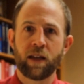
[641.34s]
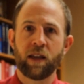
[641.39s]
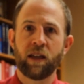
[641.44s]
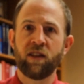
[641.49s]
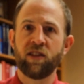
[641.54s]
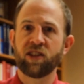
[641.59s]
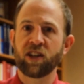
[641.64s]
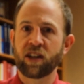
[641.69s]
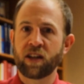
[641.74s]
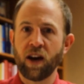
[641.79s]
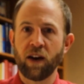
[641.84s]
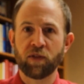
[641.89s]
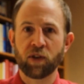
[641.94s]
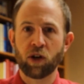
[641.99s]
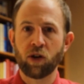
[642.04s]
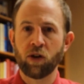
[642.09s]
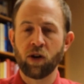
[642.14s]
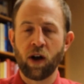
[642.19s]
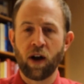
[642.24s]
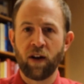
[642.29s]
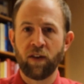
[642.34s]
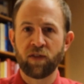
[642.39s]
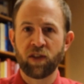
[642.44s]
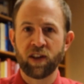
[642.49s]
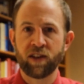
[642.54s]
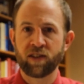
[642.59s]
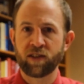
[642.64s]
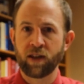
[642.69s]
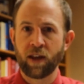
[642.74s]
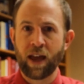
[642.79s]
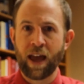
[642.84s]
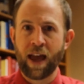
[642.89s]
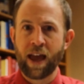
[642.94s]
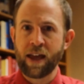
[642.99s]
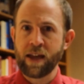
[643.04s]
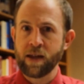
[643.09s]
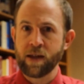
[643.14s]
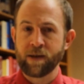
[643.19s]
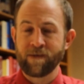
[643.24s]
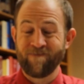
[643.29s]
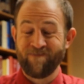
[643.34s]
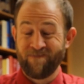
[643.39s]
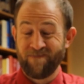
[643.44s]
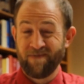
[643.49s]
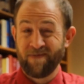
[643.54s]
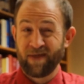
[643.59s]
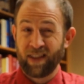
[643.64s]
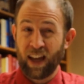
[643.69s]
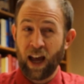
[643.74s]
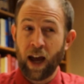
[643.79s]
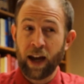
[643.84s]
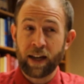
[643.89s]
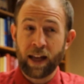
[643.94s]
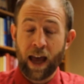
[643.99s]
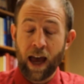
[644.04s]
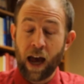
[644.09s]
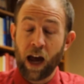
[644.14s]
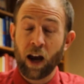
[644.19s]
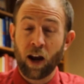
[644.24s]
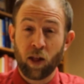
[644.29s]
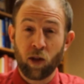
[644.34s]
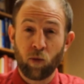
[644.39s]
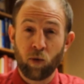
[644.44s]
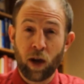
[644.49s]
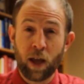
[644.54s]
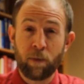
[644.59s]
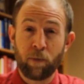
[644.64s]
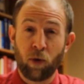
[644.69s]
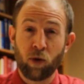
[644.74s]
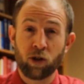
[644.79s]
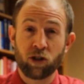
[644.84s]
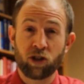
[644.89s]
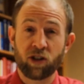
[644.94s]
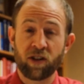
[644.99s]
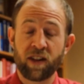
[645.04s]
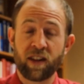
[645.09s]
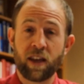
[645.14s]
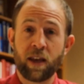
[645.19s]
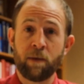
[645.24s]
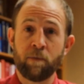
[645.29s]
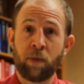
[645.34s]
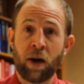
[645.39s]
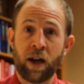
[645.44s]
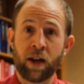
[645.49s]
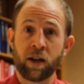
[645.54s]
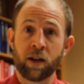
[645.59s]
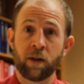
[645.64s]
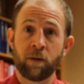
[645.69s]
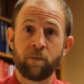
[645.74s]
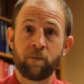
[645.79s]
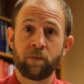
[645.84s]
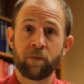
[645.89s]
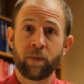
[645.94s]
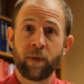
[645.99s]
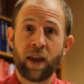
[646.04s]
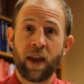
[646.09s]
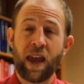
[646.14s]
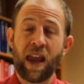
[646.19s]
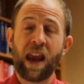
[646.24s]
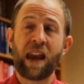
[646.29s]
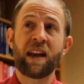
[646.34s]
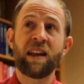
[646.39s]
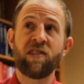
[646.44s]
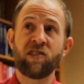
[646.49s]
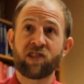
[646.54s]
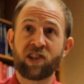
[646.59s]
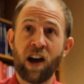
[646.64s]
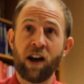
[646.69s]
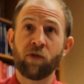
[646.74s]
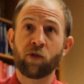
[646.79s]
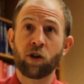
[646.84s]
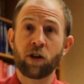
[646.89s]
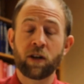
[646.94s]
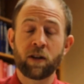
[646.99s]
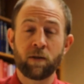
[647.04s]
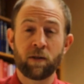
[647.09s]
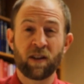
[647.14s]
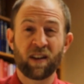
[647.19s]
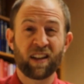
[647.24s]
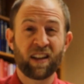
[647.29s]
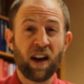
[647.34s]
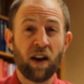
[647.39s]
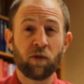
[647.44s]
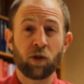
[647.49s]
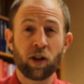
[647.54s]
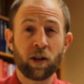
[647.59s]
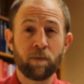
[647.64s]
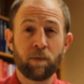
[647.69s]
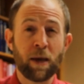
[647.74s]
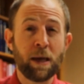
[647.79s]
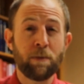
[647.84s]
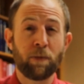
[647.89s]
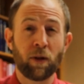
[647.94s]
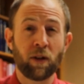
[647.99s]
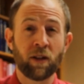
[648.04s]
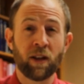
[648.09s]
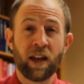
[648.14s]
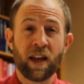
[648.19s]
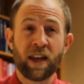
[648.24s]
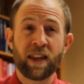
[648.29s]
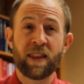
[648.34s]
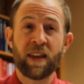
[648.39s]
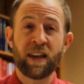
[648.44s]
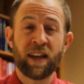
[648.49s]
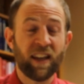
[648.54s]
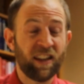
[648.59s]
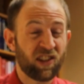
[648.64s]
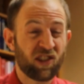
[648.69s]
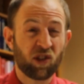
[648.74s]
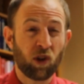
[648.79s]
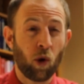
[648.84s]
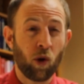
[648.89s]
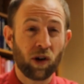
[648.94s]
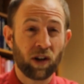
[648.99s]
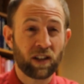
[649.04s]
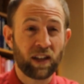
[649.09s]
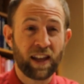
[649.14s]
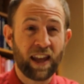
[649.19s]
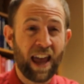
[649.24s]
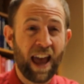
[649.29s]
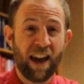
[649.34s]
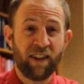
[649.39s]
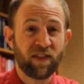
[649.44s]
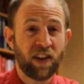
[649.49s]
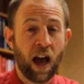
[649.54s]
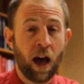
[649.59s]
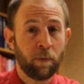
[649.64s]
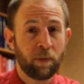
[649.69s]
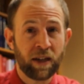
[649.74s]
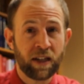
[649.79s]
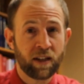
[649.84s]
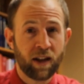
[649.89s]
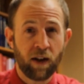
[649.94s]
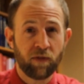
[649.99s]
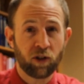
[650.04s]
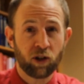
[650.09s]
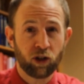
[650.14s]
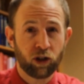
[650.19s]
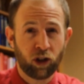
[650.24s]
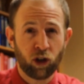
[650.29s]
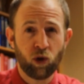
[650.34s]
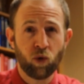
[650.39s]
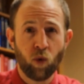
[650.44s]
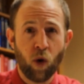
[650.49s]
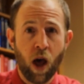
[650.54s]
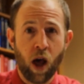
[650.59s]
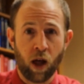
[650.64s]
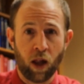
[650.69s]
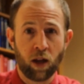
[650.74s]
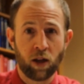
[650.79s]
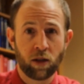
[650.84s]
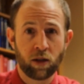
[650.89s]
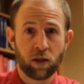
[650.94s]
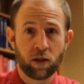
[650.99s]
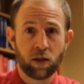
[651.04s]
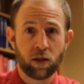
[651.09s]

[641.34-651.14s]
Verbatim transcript: He's a governor of this kind of out of the way portion of the empire. And he's governing, governing people that historically have not been governed too well.